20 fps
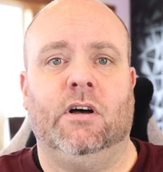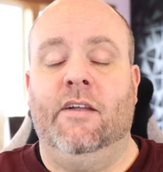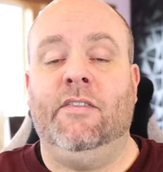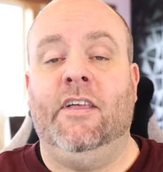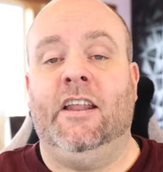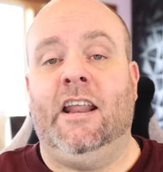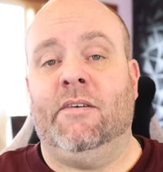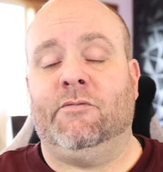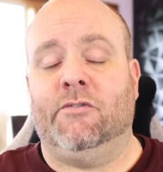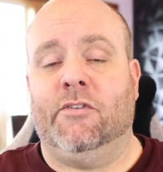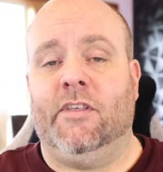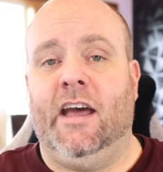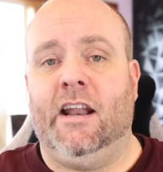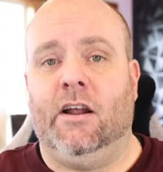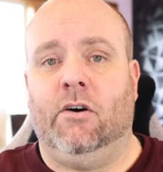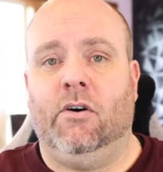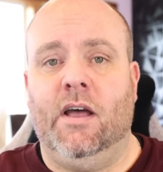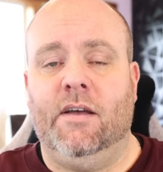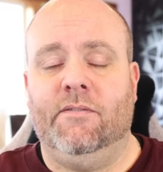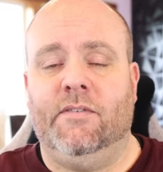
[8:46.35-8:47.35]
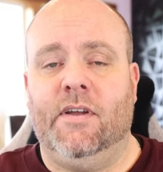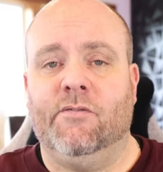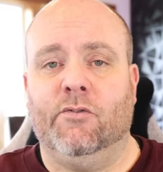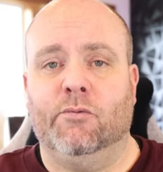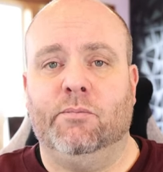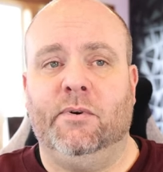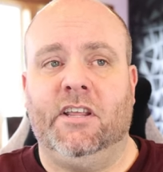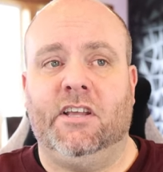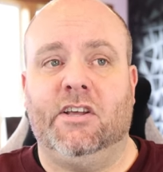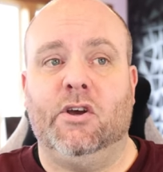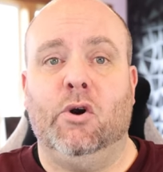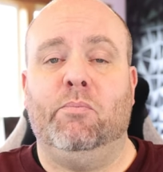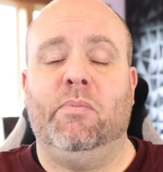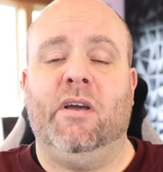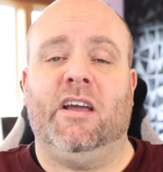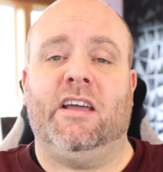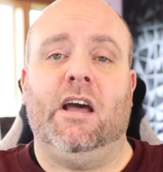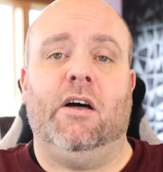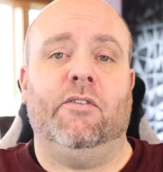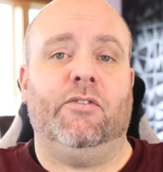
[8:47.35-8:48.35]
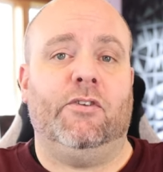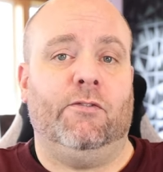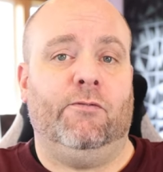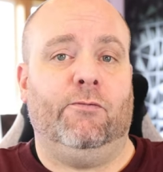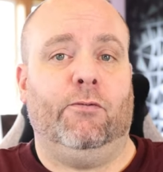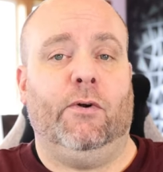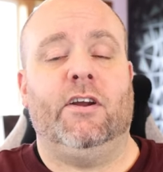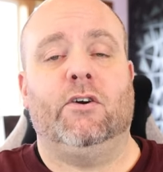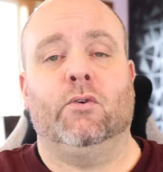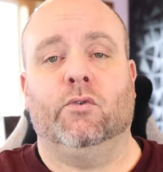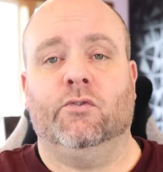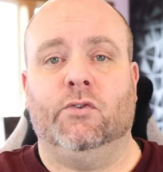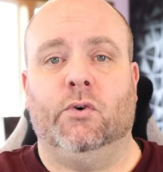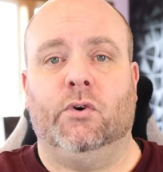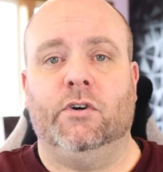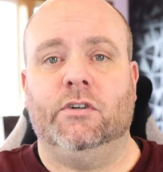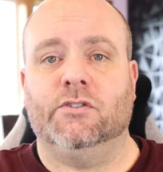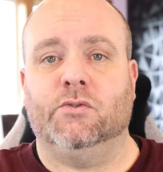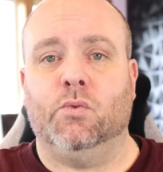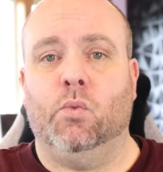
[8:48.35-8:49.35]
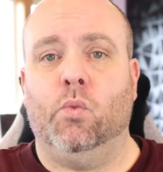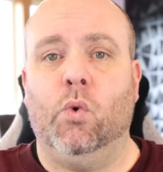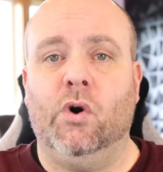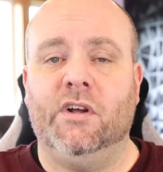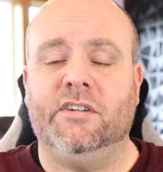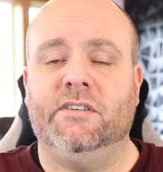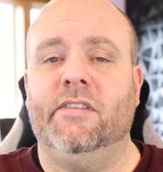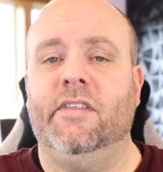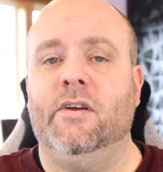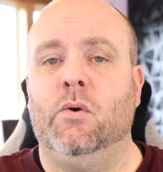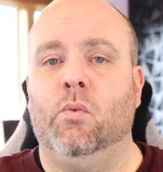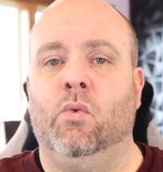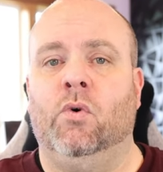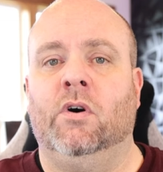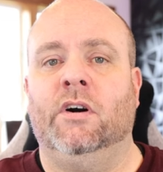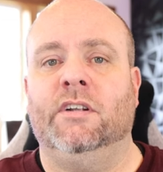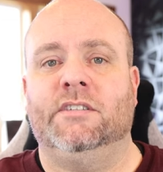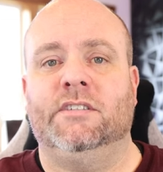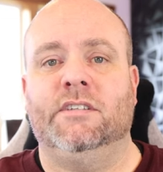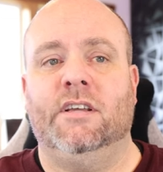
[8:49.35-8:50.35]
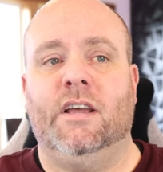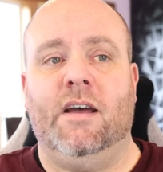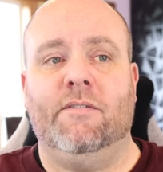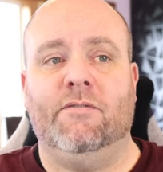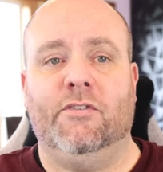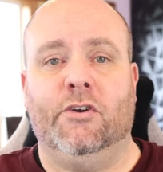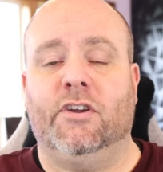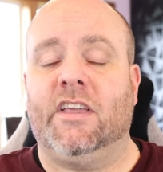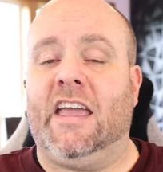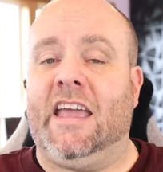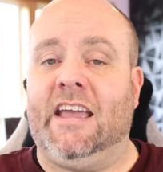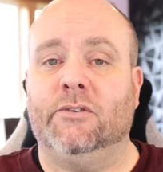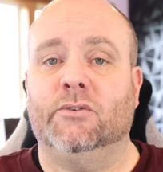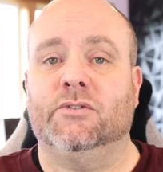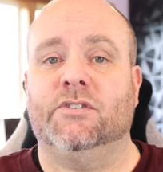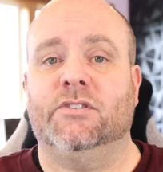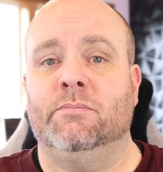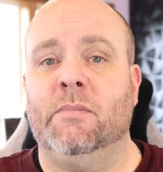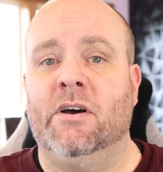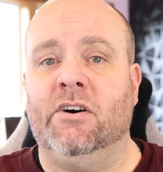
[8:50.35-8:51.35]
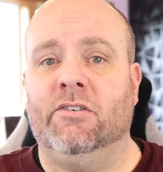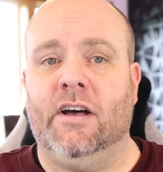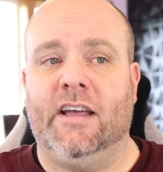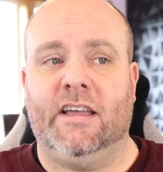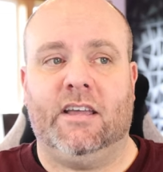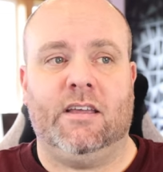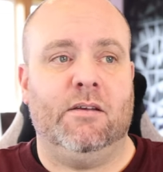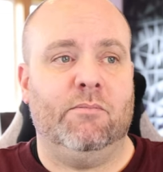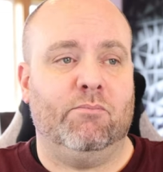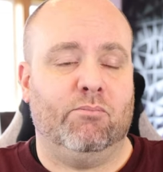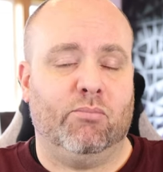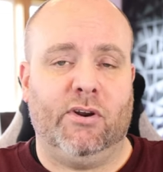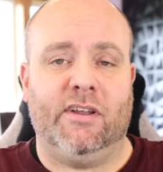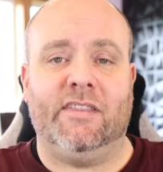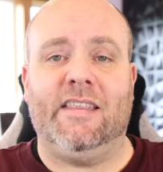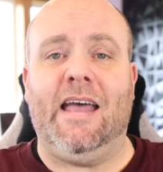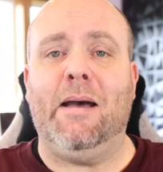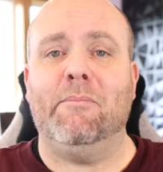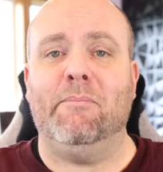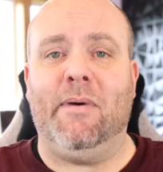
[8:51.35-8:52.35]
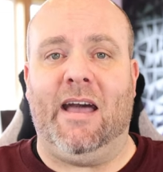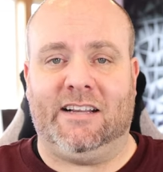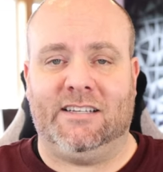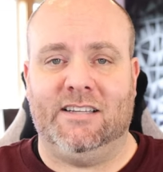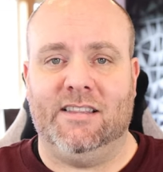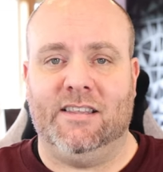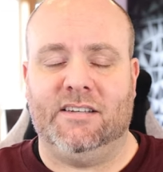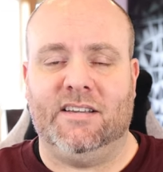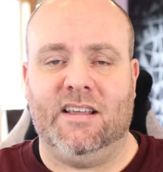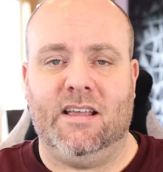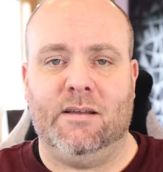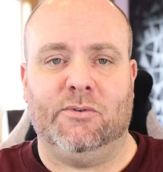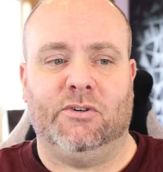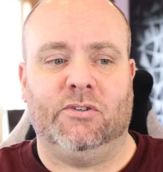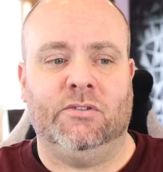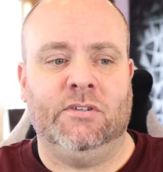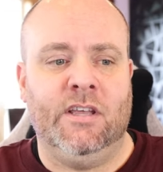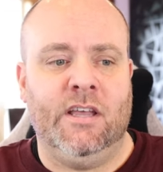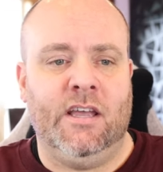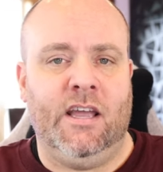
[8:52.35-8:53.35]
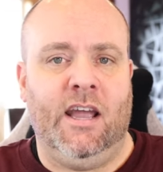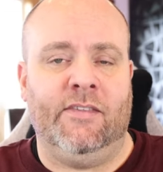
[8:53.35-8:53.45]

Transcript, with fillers: And then after that, I'll have everybody go pick out their fragrance oils. What do they want to have their candles smell like? Bring that back to the table.